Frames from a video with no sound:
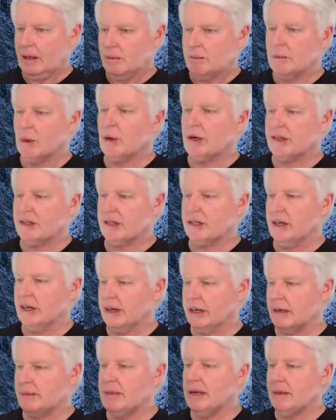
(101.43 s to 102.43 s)
more
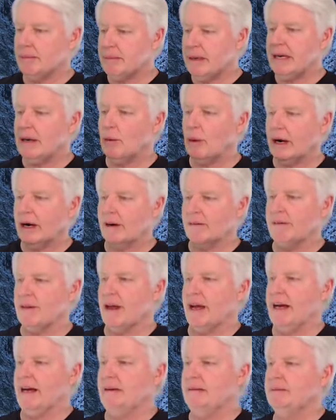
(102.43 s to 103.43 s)
sturdy, but be aware of
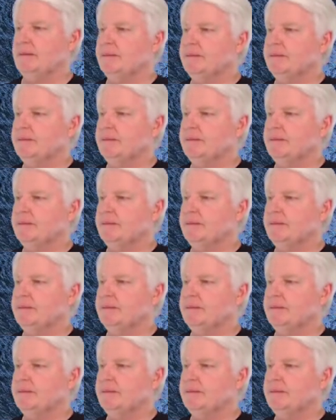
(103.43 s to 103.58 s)
that.